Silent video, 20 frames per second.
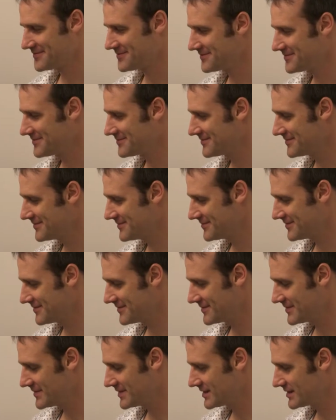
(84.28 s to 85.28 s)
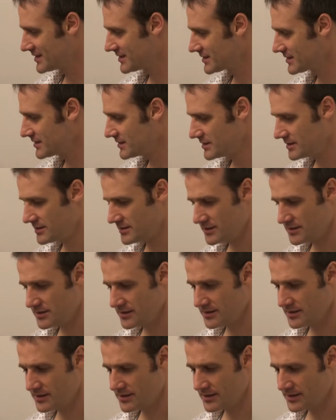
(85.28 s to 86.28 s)

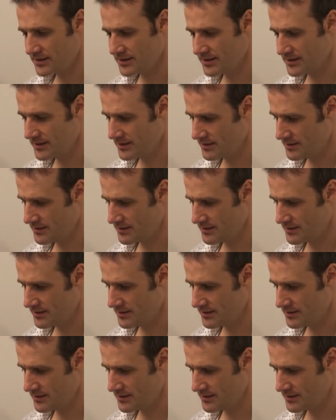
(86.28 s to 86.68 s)
(not speaking)